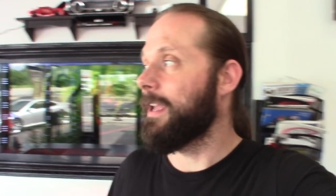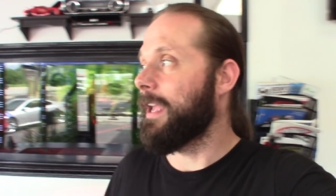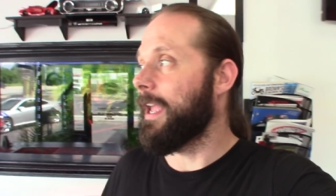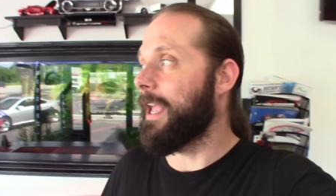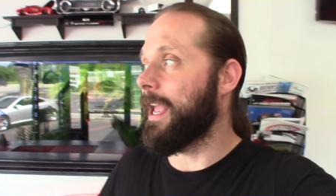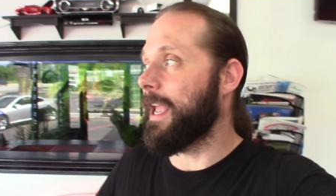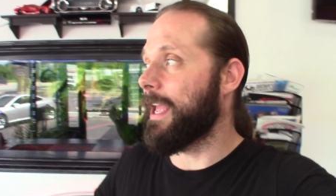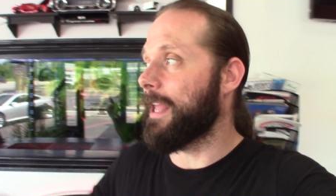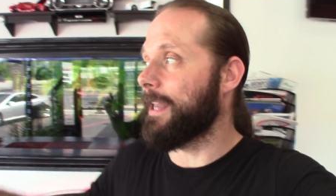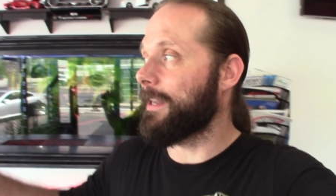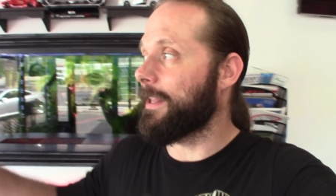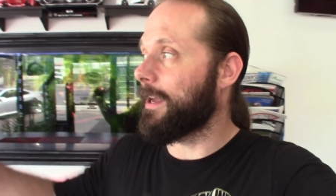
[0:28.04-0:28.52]

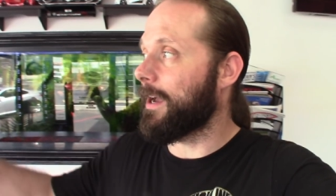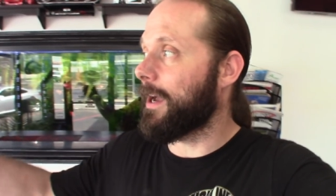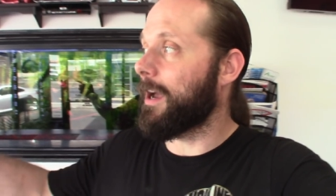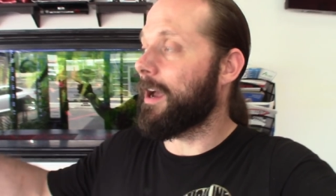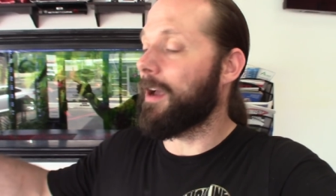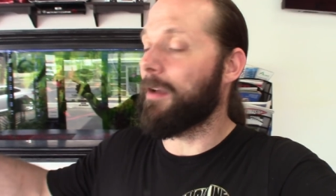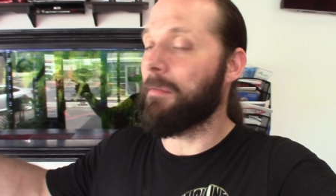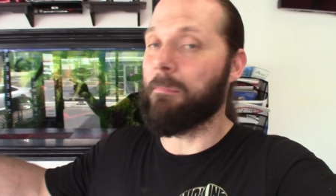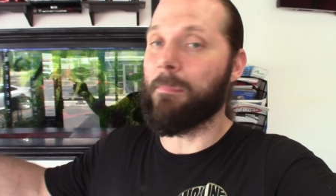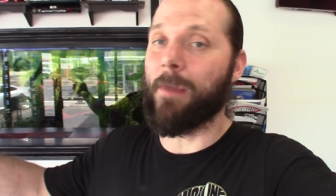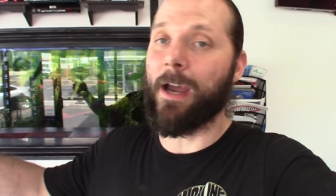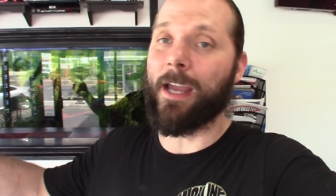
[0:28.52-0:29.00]
And
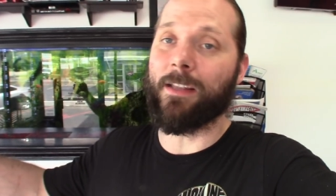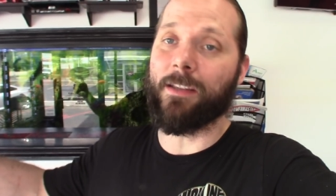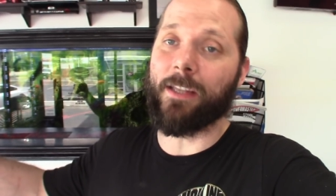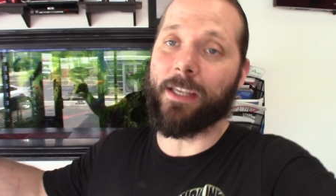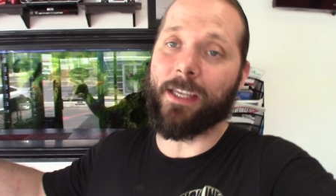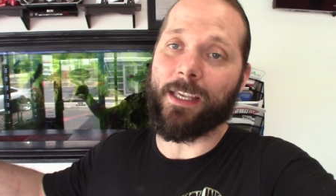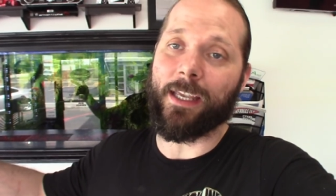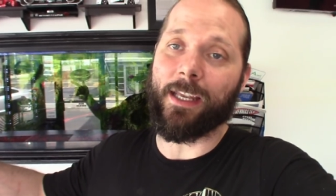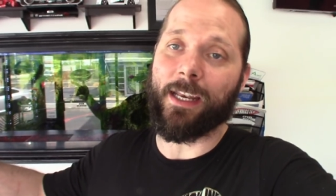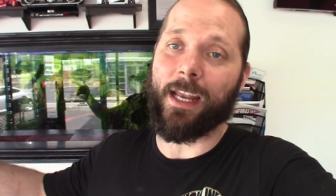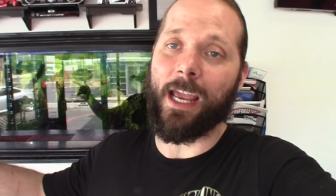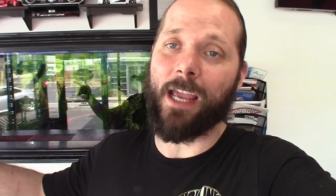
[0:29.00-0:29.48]
my
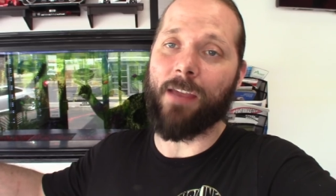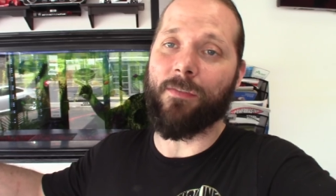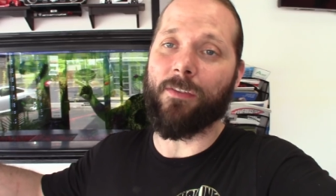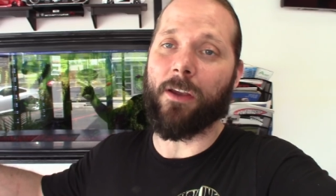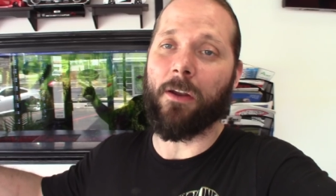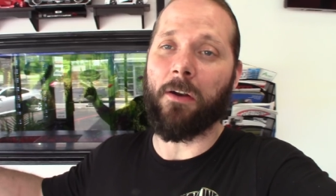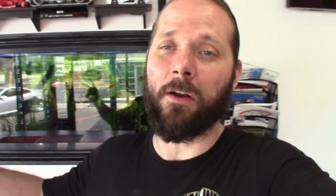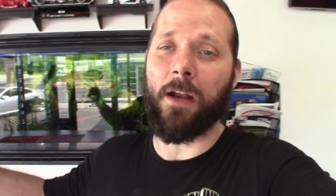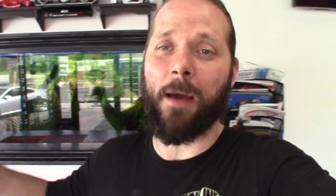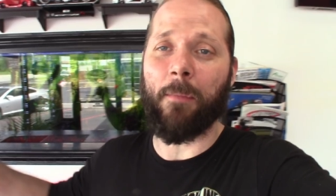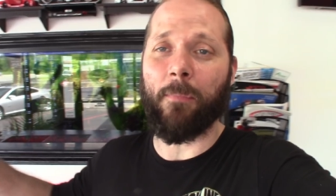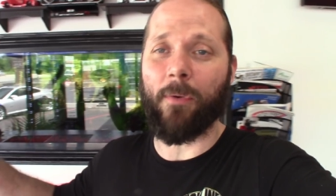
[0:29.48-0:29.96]
Lincoln
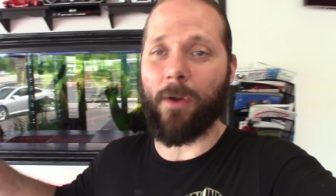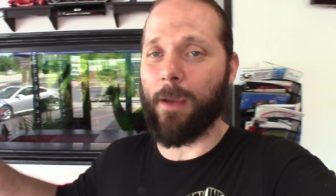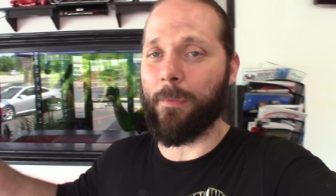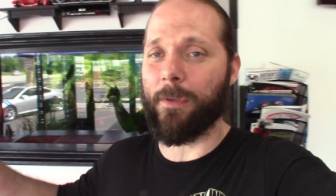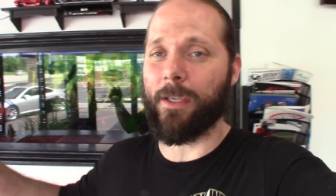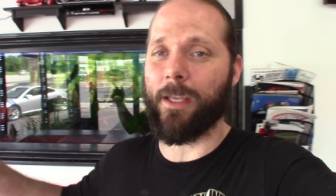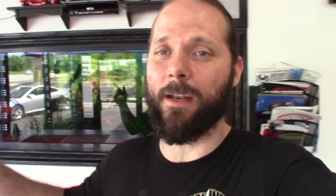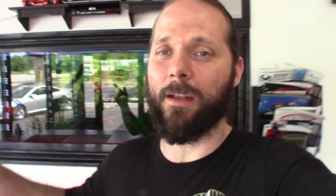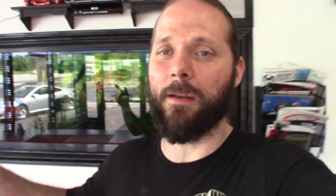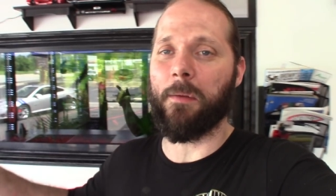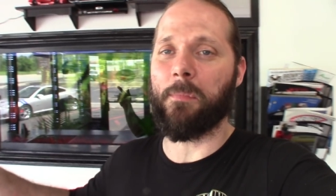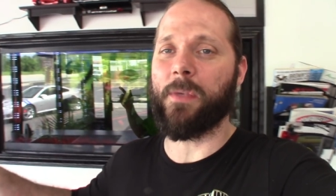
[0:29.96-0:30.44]
Aviator, I'm
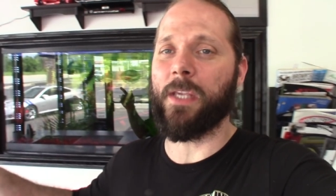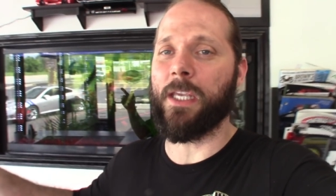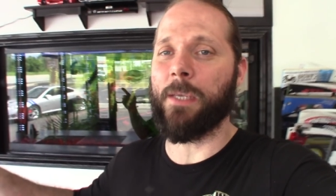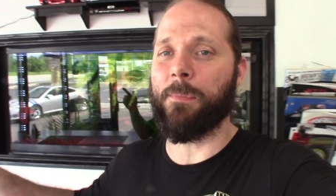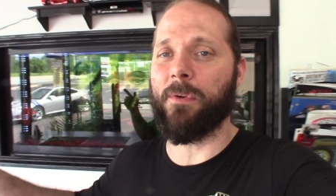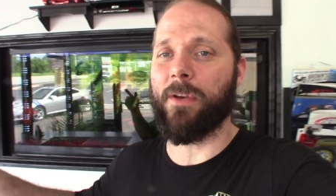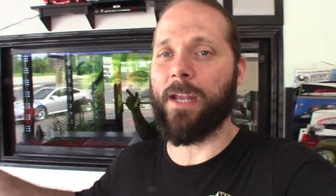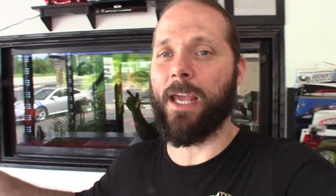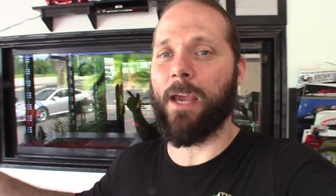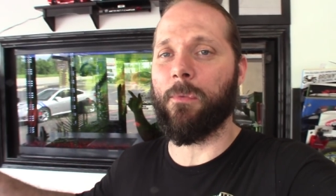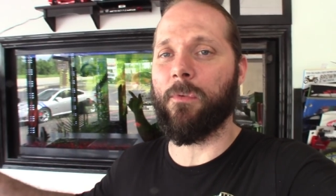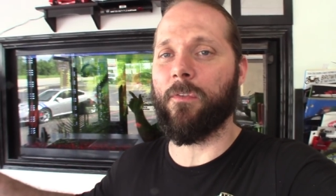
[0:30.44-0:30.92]
probably going to end up
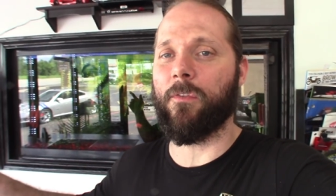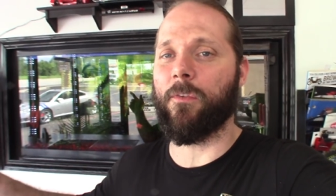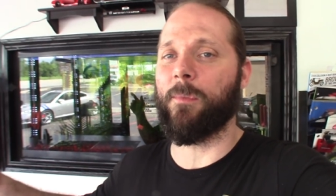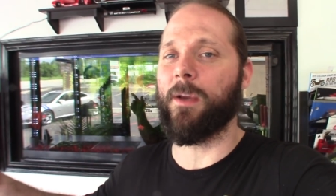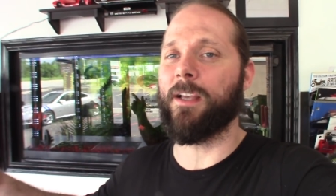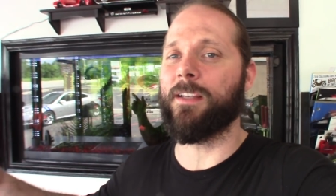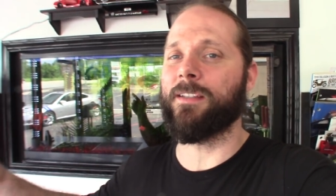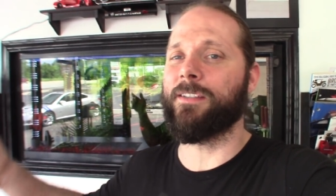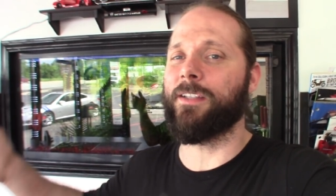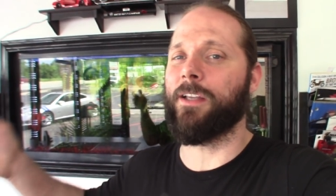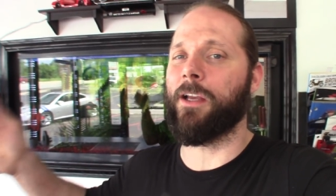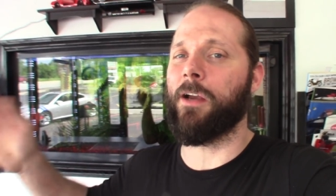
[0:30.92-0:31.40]
keeping that one for
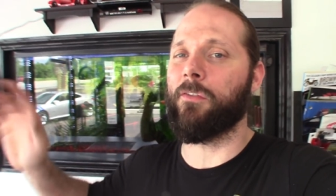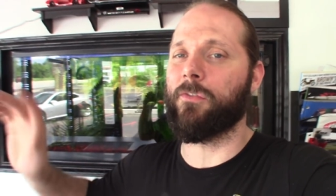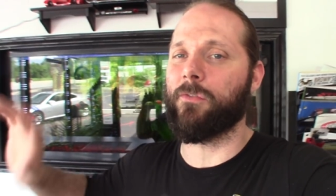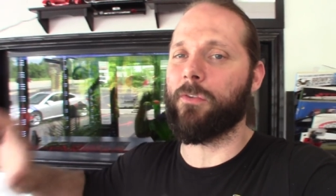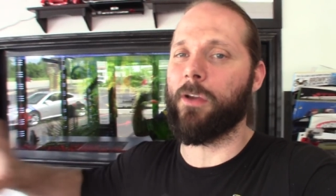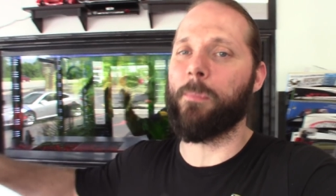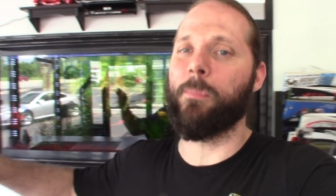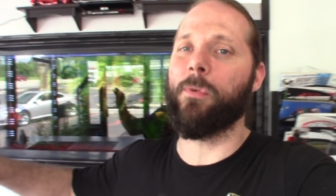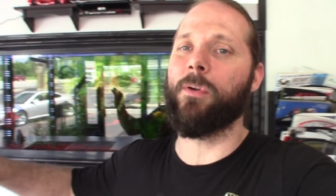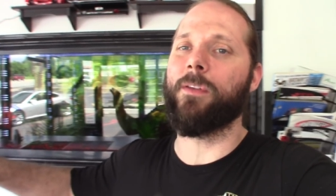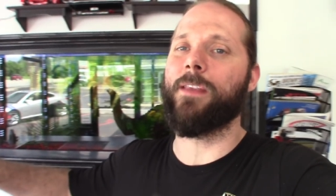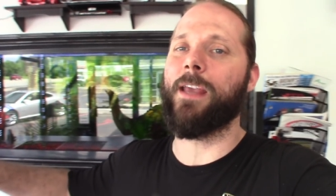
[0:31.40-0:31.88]
myself,
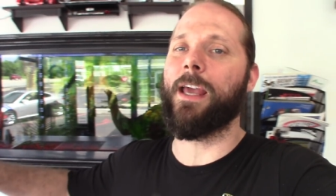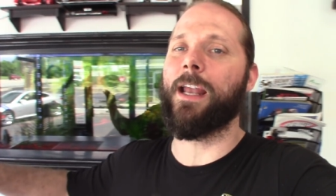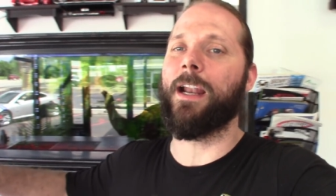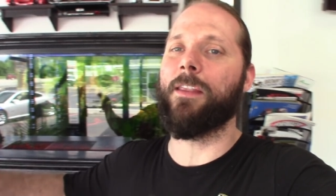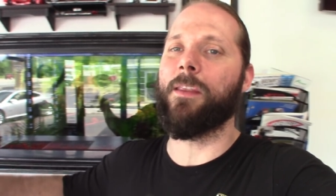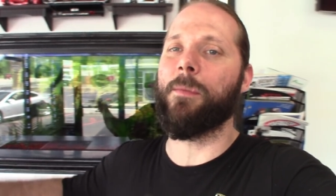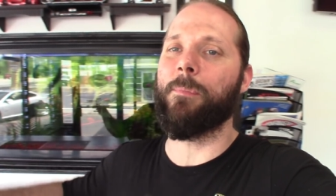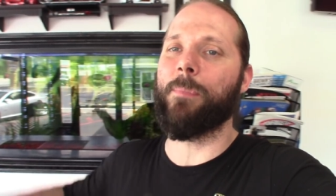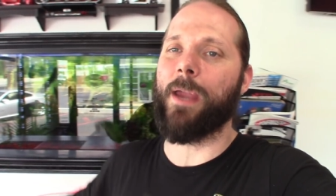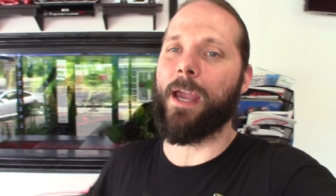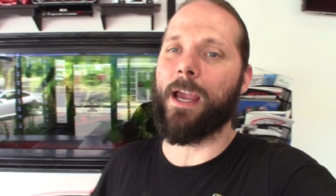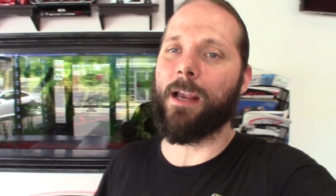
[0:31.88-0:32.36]
so I put that
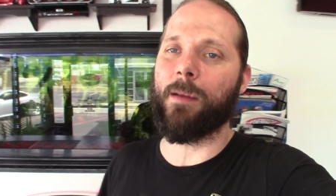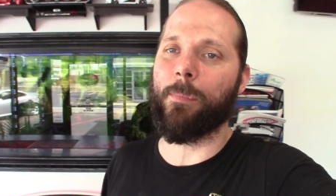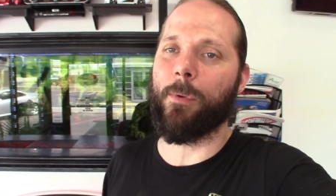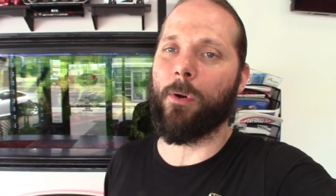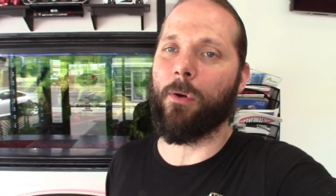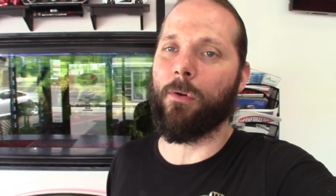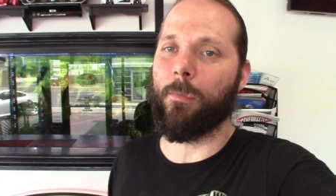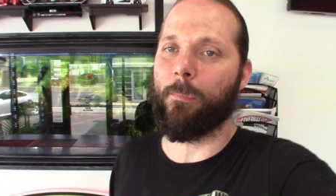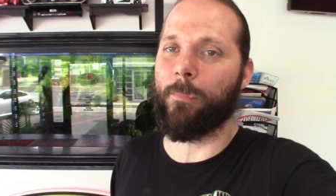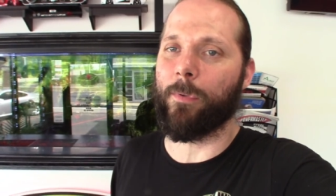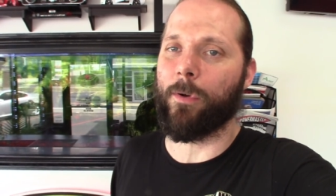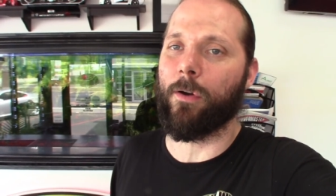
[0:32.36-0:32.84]
on the back
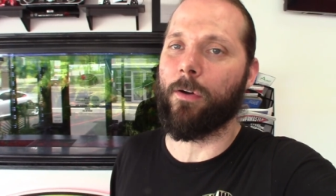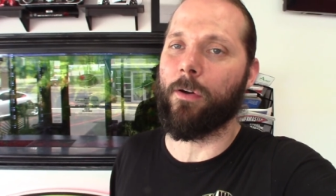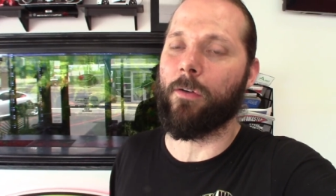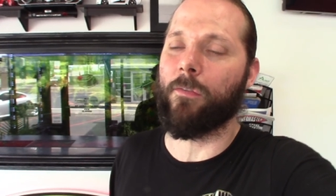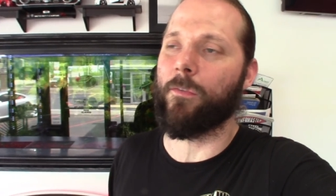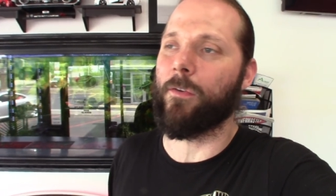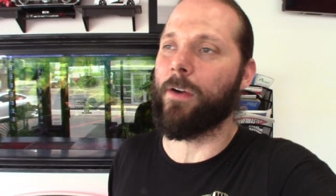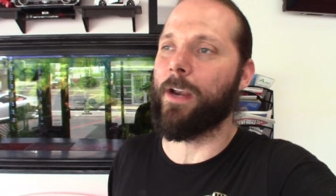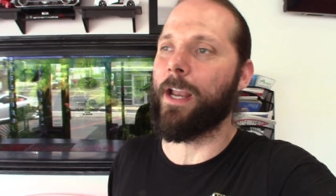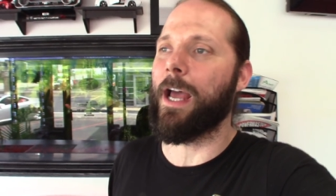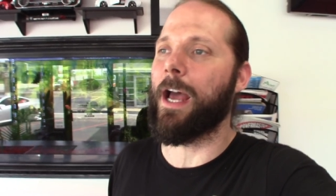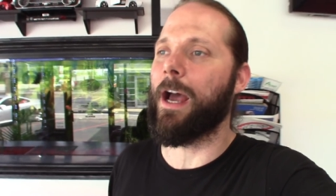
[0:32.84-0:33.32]
burner
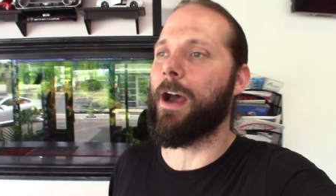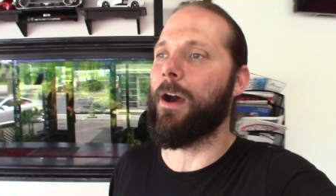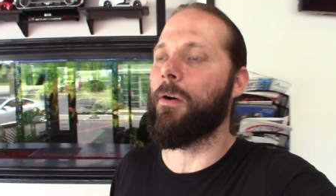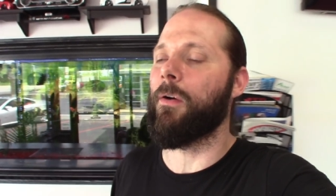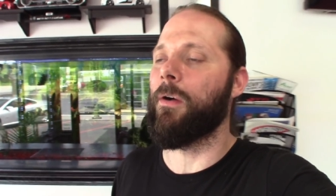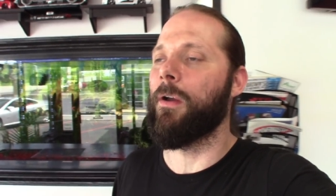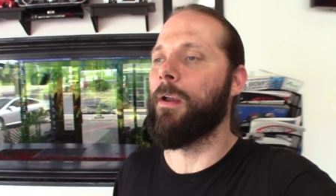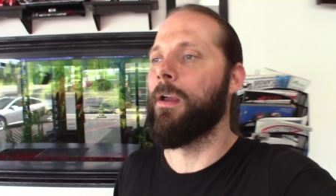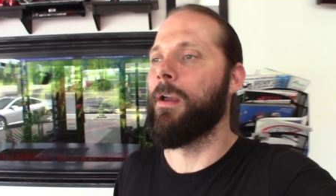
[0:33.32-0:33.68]
for now.